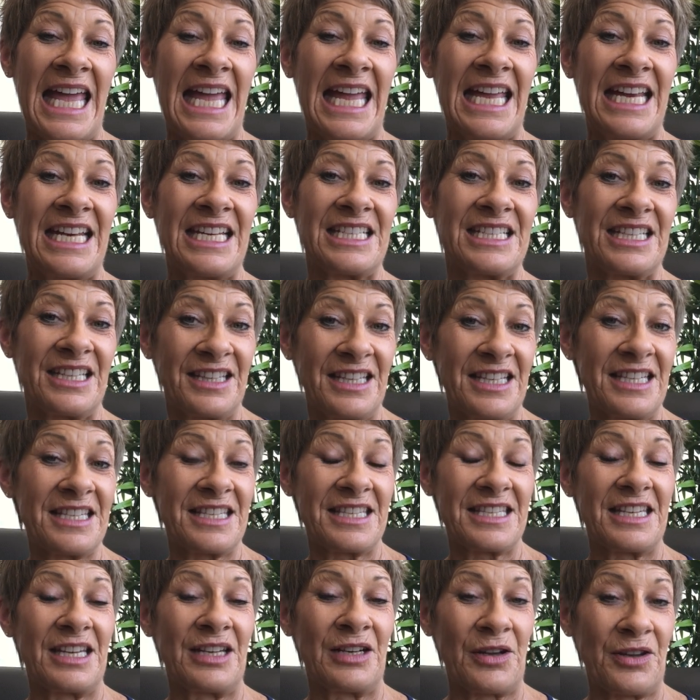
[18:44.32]
And
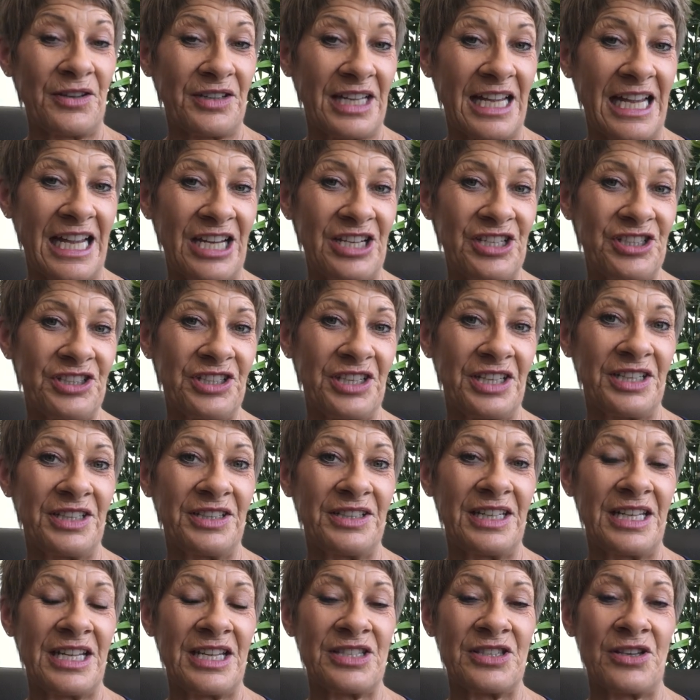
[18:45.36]
this
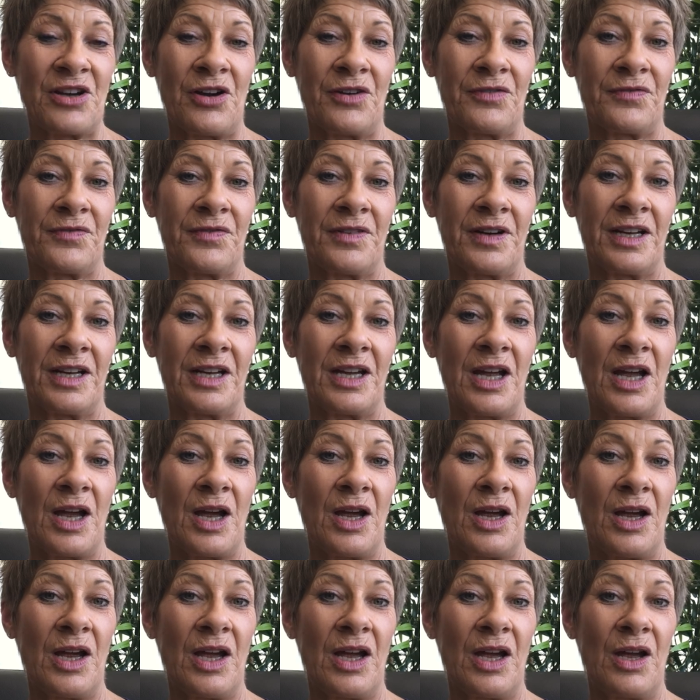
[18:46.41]
location is offering
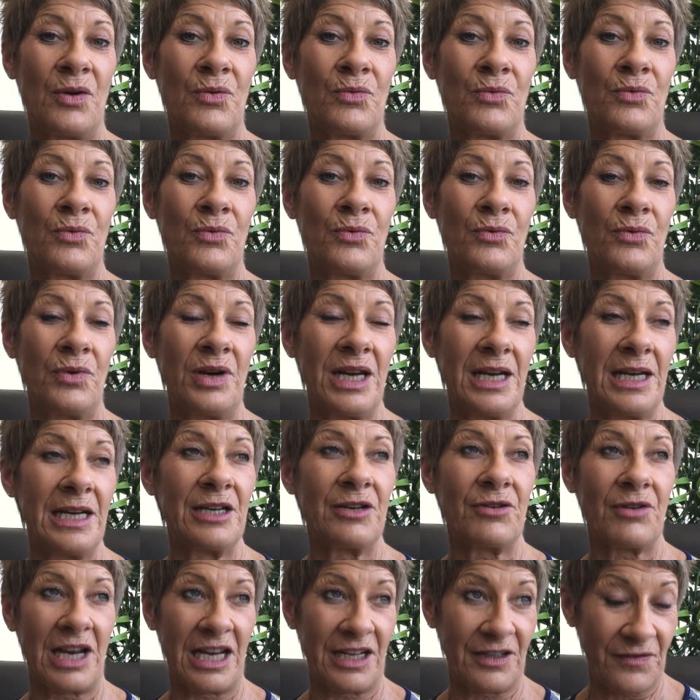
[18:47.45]
really
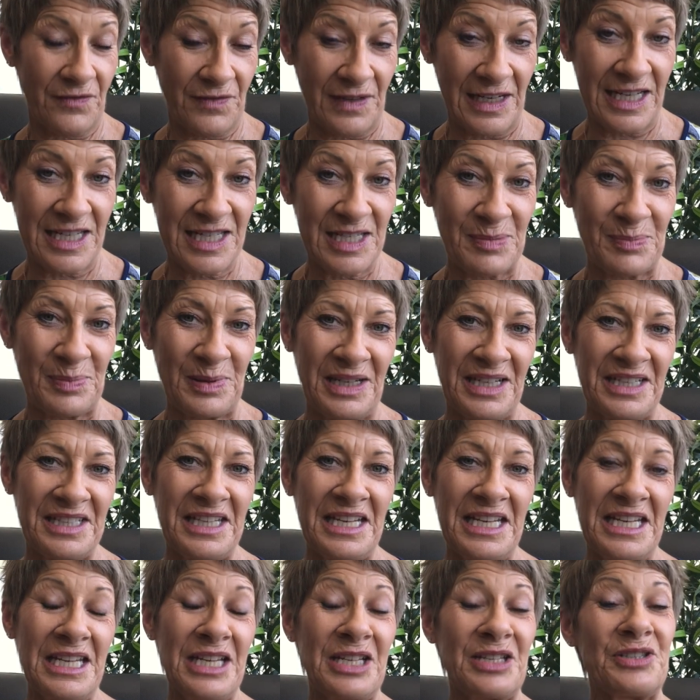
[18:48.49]
great
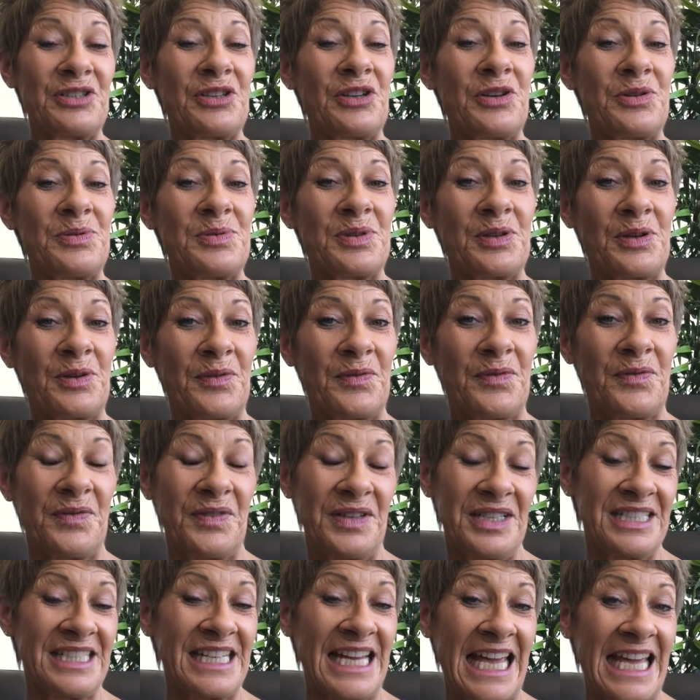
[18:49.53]
flexibility in terms of
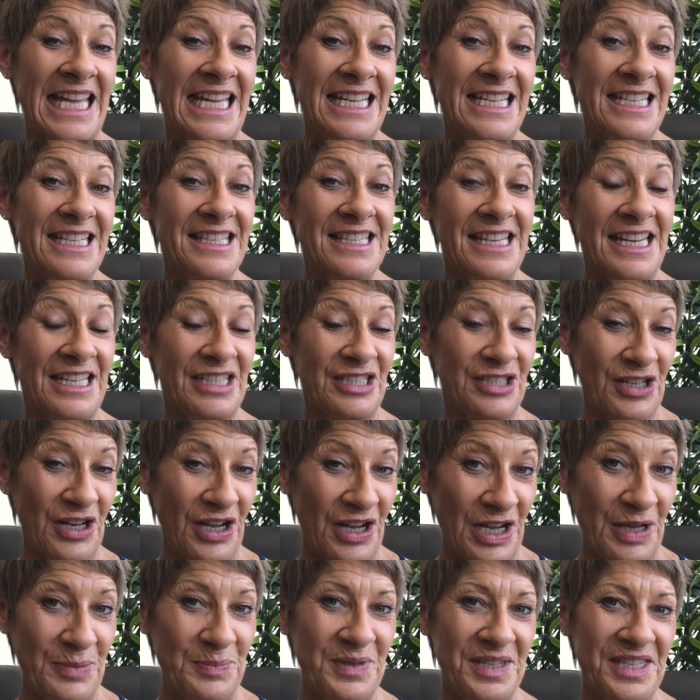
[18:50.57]
days and
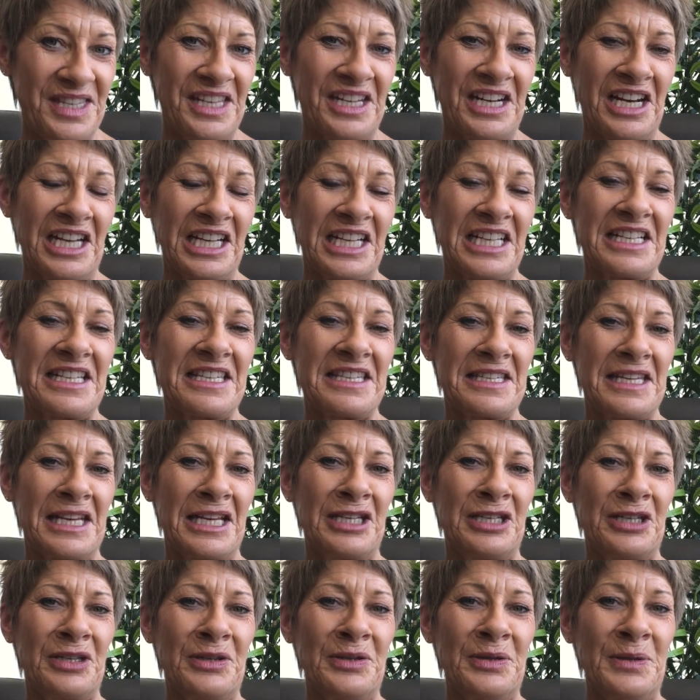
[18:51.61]
times that I can see
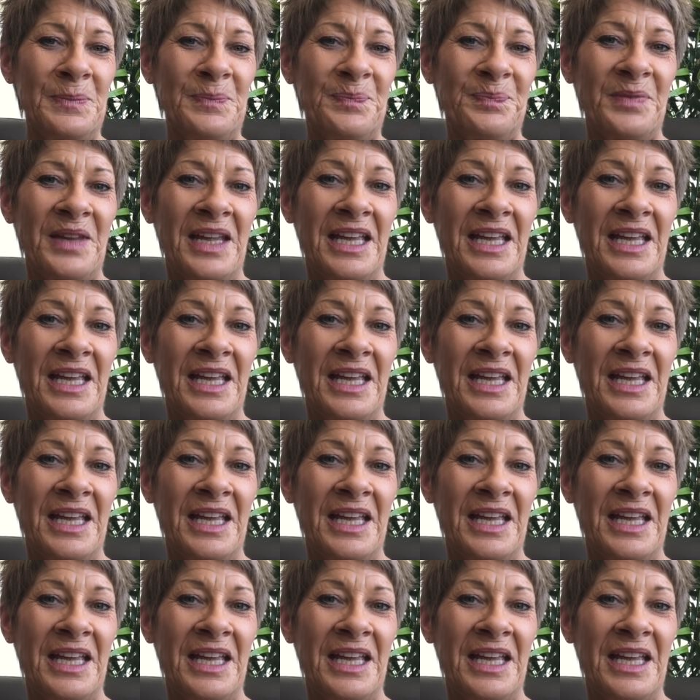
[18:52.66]
you.